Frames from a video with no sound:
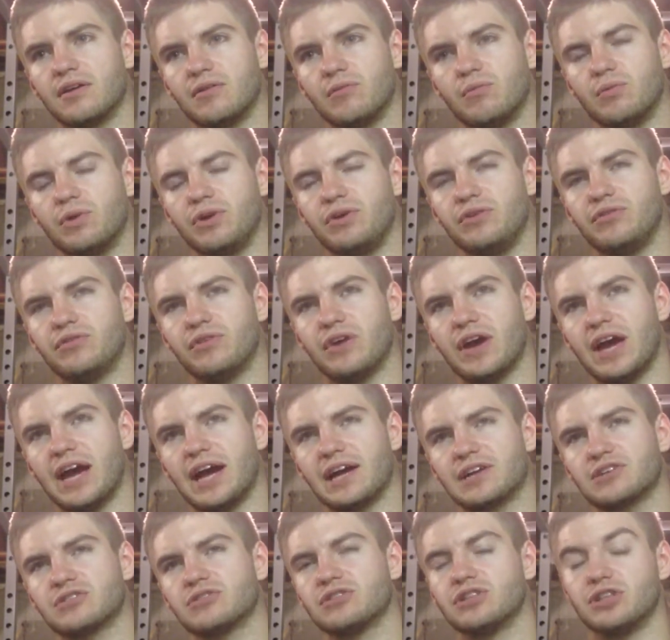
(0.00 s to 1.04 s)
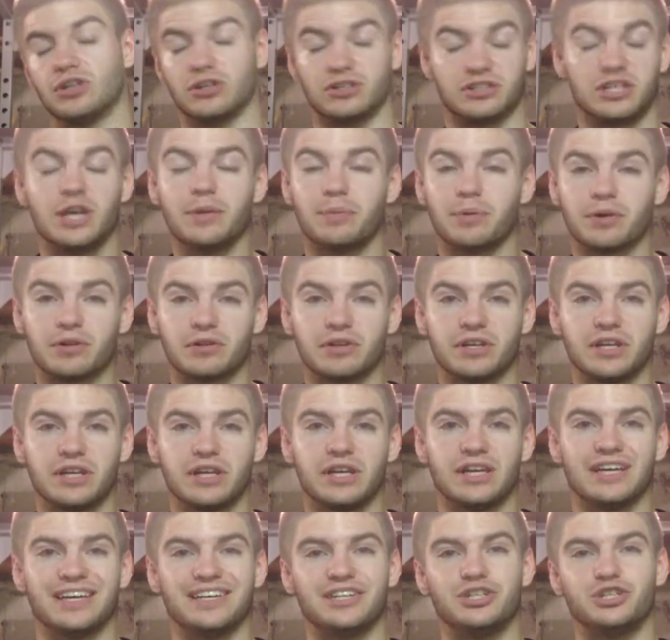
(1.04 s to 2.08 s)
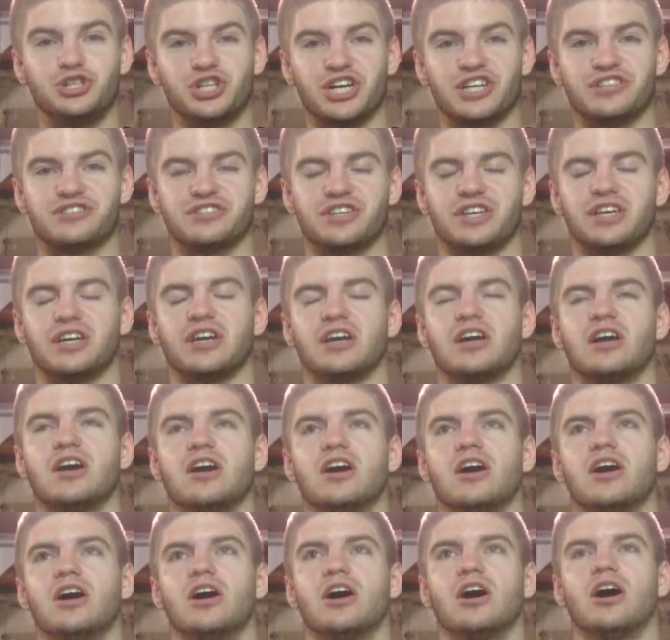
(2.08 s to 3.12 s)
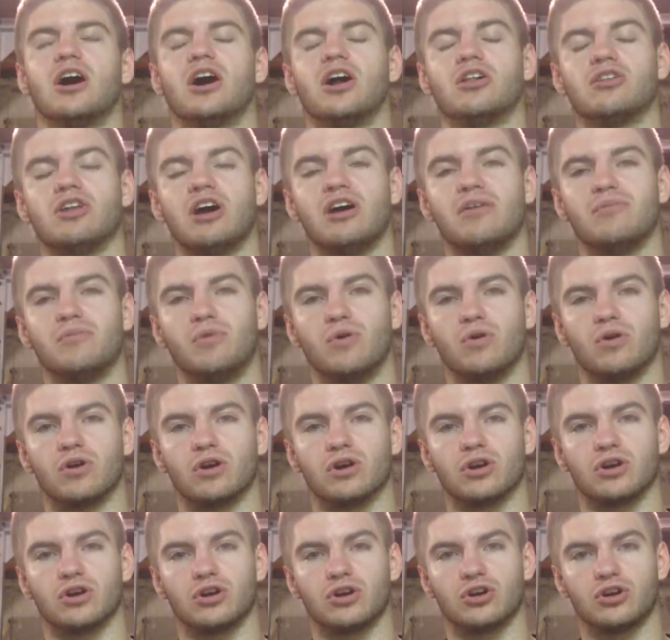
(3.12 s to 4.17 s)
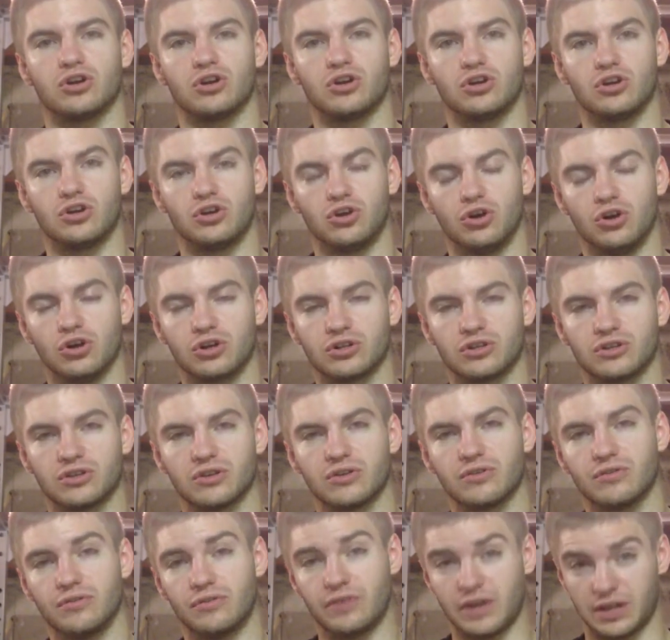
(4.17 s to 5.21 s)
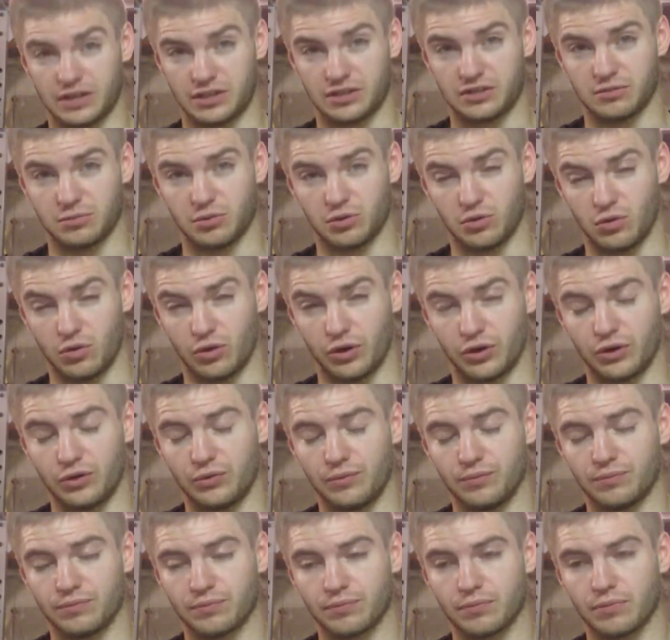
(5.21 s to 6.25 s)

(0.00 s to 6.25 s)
we've actually are typically ingesting a lot more cooked vegetable oil,